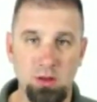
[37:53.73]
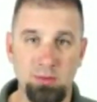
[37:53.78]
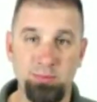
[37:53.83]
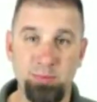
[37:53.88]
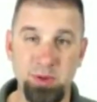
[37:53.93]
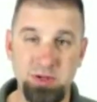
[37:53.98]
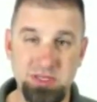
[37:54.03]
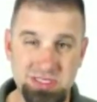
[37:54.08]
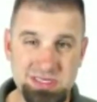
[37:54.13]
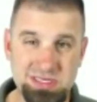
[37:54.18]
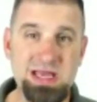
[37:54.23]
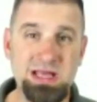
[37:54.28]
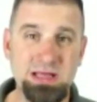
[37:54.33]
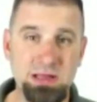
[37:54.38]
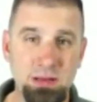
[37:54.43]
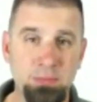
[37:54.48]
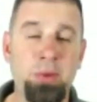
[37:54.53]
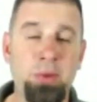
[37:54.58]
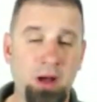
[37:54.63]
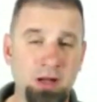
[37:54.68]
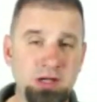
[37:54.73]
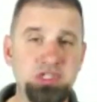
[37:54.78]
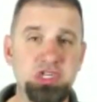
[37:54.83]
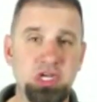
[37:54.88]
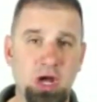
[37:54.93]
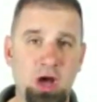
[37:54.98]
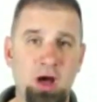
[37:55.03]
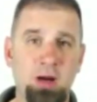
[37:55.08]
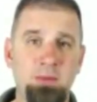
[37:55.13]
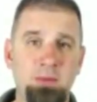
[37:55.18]
But seeing the punch
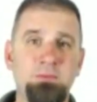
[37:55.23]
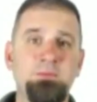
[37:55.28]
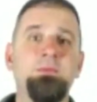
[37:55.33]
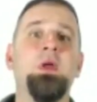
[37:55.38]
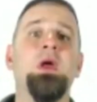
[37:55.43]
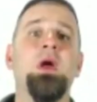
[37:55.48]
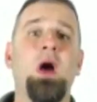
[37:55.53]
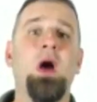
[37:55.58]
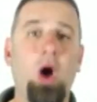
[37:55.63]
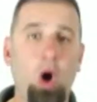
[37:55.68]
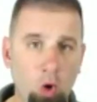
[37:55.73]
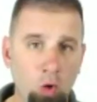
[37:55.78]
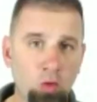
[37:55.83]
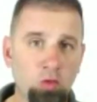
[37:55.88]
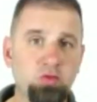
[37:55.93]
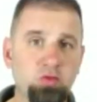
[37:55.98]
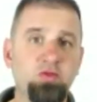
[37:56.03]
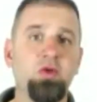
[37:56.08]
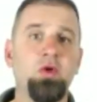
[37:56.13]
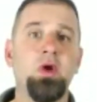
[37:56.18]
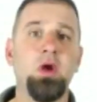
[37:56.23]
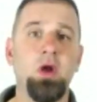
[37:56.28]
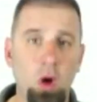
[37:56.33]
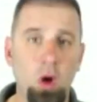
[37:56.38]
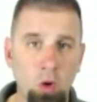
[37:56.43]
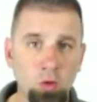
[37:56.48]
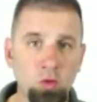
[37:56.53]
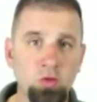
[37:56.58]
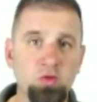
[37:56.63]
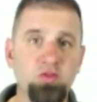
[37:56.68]
come over and
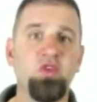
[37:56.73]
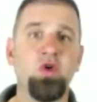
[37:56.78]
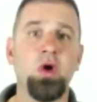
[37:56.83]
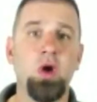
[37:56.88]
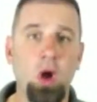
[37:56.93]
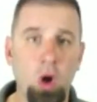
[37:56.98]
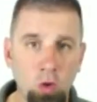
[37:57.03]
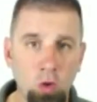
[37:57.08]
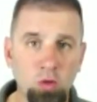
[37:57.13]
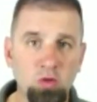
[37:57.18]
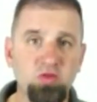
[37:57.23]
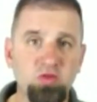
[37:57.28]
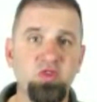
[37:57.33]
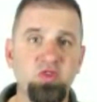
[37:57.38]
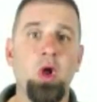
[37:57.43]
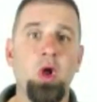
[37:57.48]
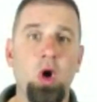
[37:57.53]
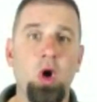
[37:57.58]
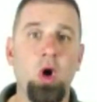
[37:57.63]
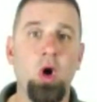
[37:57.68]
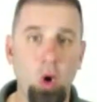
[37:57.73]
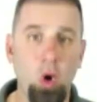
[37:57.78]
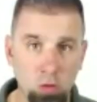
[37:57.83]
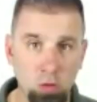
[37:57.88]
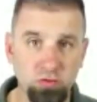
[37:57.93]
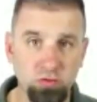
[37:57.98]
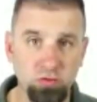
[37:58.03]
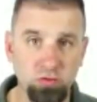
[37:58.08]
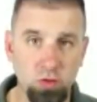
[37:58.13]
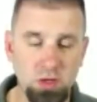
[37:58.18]
over and over and
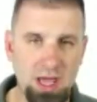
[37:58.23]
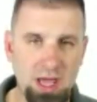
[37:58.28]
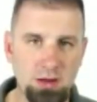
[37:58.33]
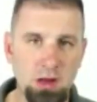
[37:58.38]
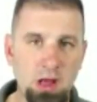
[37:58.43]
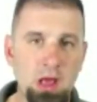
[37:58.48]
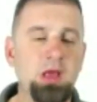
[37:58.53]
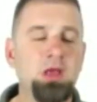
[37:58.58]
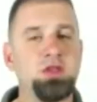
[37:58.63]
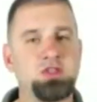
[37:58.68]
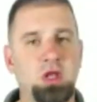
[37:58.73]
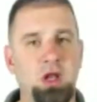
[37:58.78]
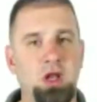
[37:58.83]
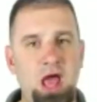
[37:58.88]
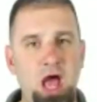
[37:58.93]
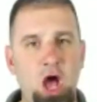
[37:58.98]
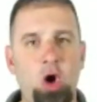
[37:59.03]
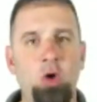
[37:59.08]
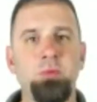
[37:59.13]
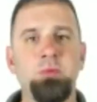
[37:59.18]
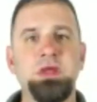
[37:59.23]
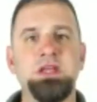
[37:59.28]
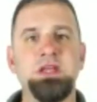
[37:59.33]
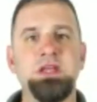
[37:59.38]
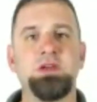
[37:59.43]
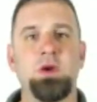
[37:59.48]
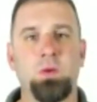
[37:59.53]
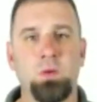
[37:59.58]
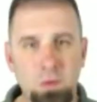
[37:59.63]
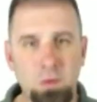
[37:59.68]
over again is going to help
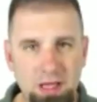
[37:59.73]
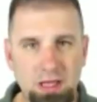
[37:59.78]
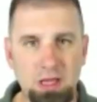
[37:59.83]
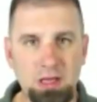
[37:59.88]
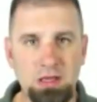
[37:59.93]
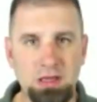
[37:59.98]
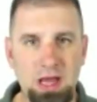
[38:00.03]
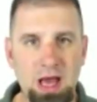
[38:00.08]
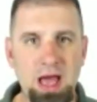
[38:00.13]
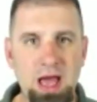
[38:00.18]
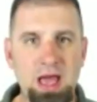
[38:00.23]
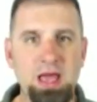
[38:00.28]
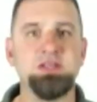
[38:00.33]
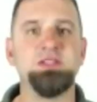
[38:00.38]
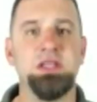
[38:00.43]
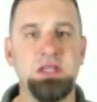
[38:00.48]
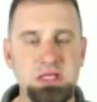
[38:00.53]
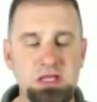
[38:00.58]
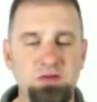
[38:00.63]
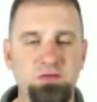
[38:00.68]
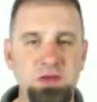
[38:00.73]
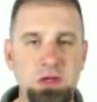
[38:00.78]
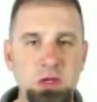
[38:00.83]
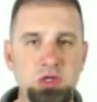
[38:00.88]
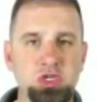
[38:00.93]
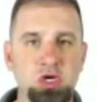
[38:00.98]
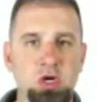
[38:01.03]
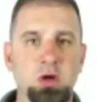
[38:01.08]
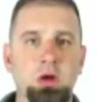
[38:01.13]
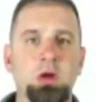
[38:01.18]
me to recognize in the
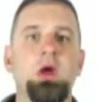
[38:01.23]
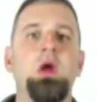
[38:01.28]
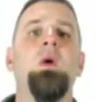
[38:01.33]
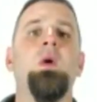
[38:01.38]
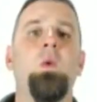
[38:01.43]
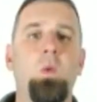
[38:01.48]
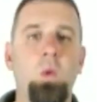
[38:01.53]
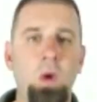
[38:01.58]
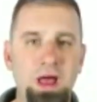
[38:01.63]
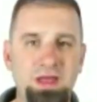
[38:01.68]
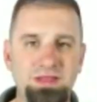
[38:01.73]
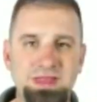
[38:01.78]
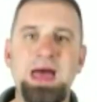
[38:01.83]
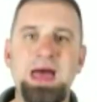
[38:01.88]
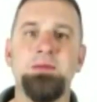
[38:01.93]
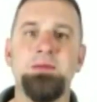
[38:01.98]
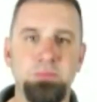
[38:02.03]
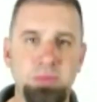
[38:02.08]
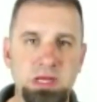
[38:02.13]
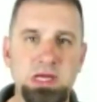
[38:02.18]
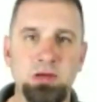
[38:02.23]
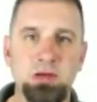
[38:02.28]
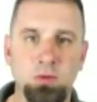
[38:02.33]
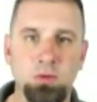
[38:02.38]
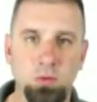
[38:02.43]
future when that big